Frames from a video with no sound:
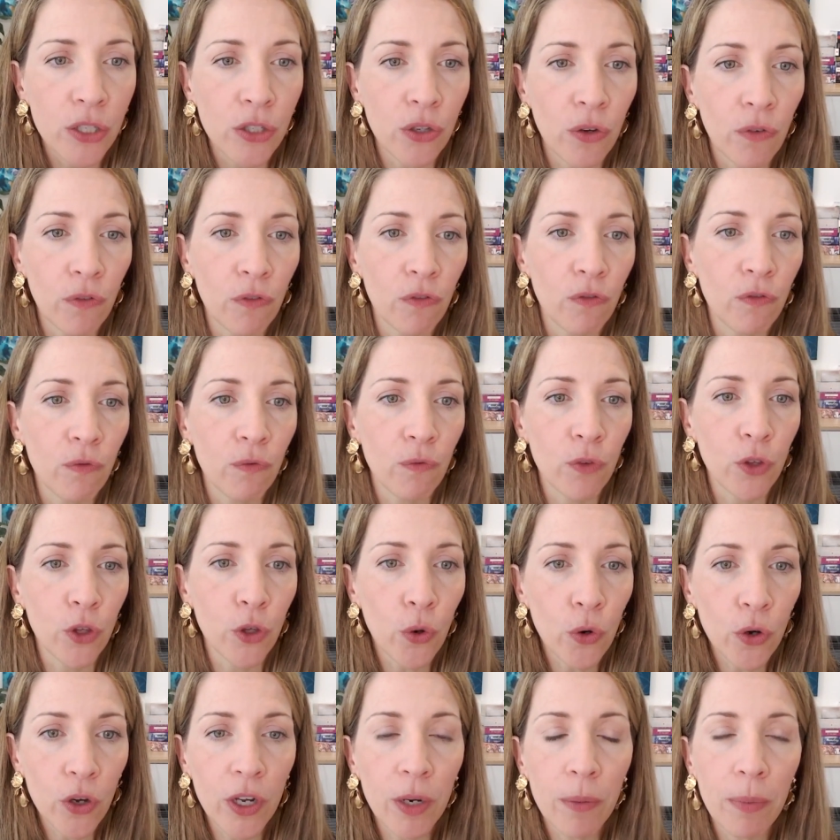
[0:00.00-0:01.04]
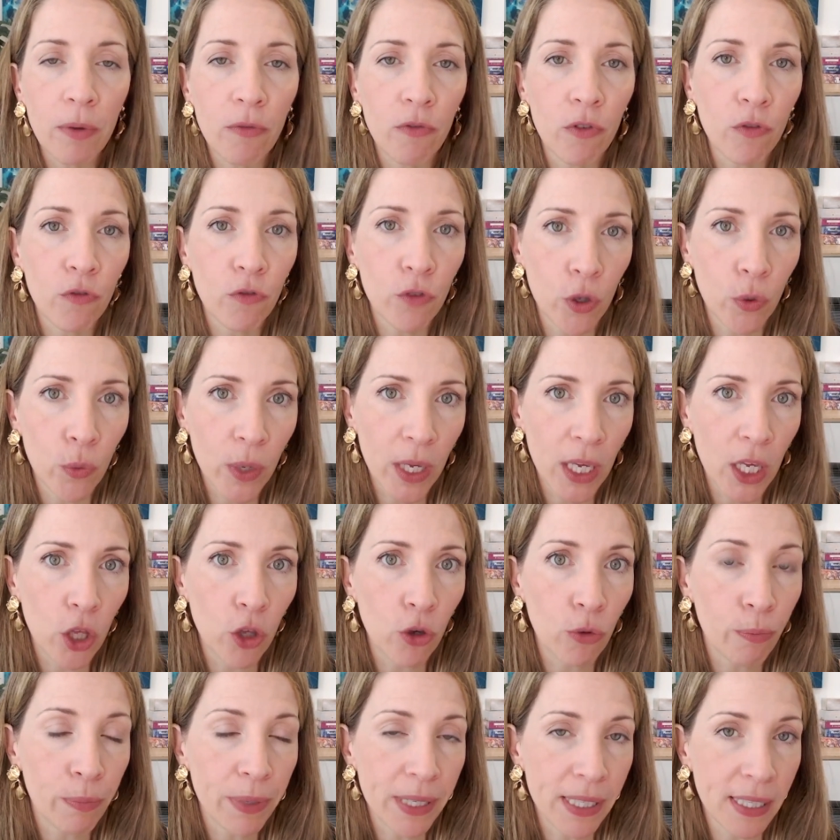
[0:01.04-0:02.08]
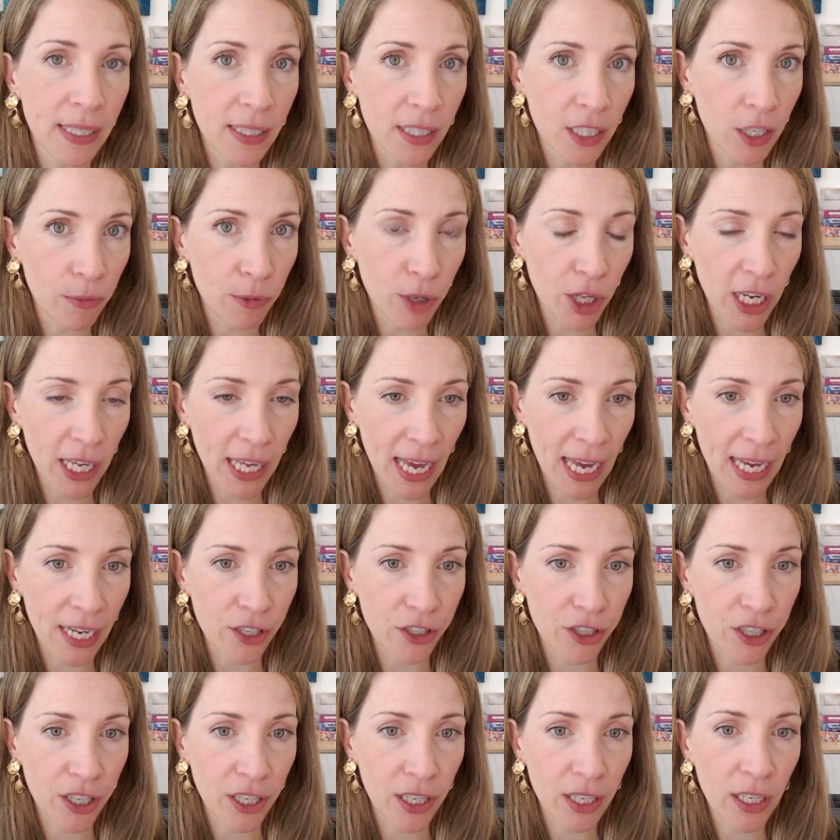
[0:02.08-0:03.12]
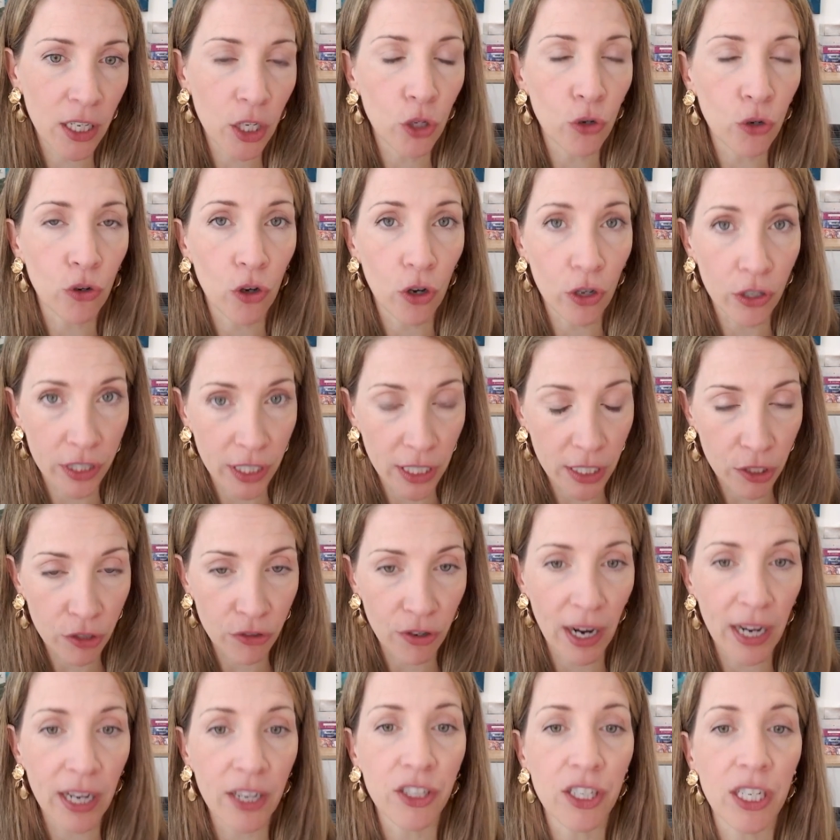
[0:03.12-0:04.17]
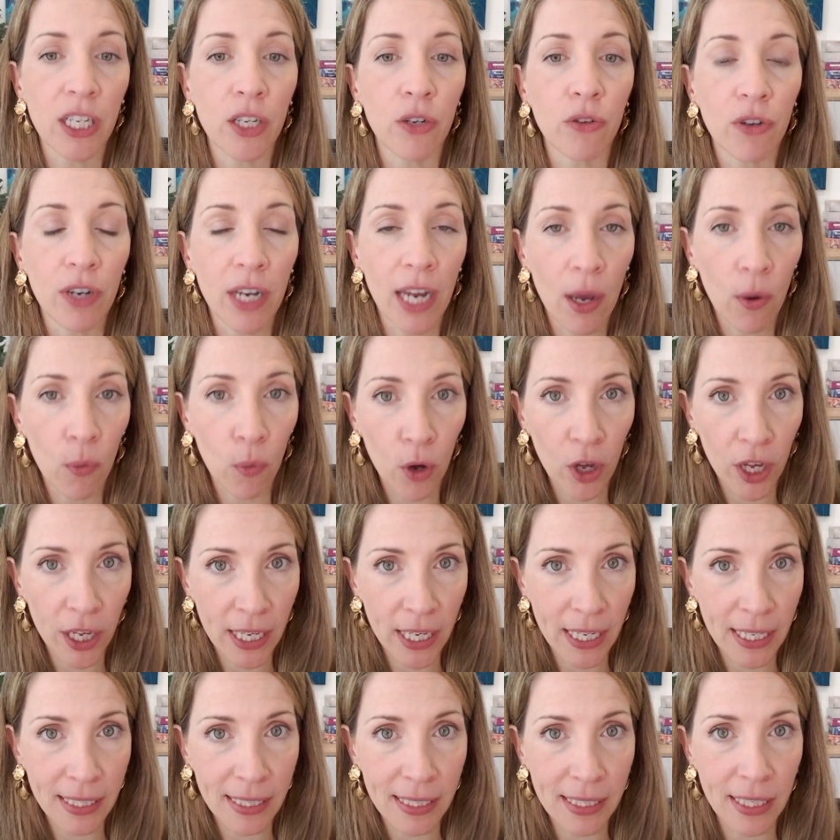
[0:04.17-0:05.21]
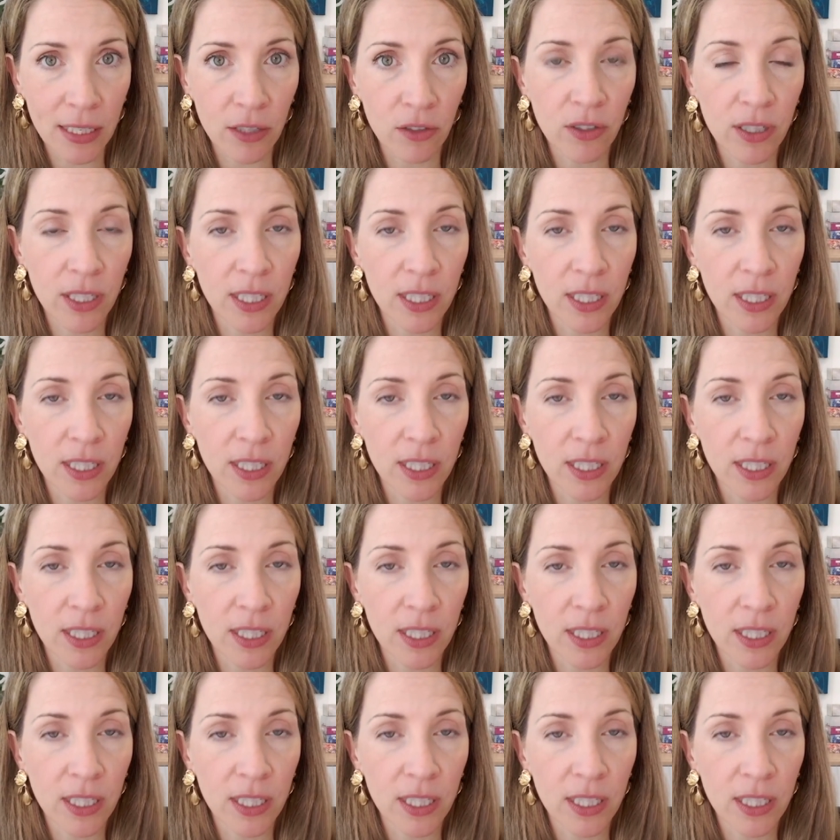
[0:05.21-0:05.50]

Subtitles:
So you're going to be reviewing your business communication, your content strategy, your networking skills.